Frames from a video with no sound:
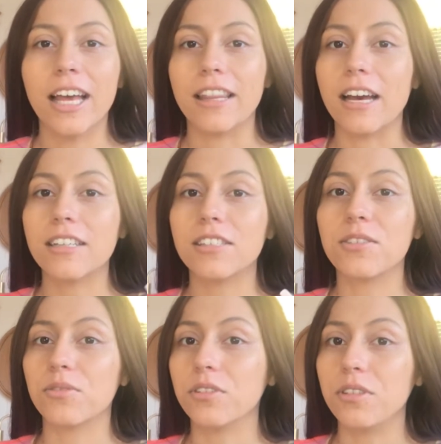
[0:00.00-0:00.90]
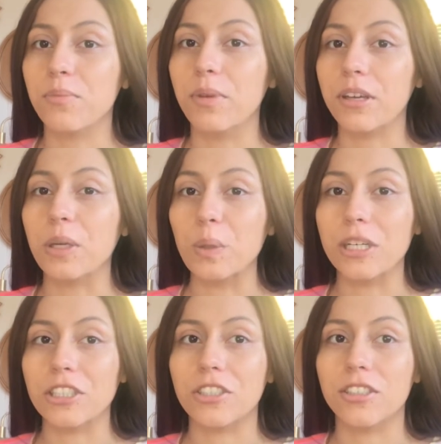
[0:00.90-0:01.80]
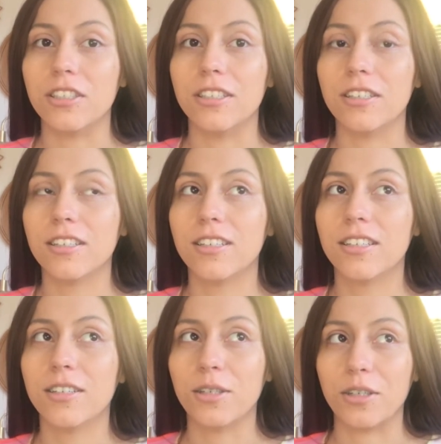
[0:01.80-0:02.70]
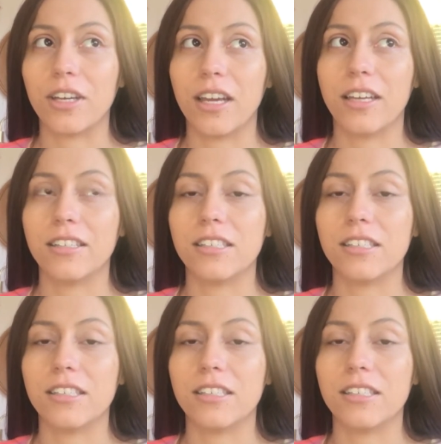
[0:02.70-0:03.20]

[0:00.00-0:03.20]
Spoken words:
That's the really big question, okay?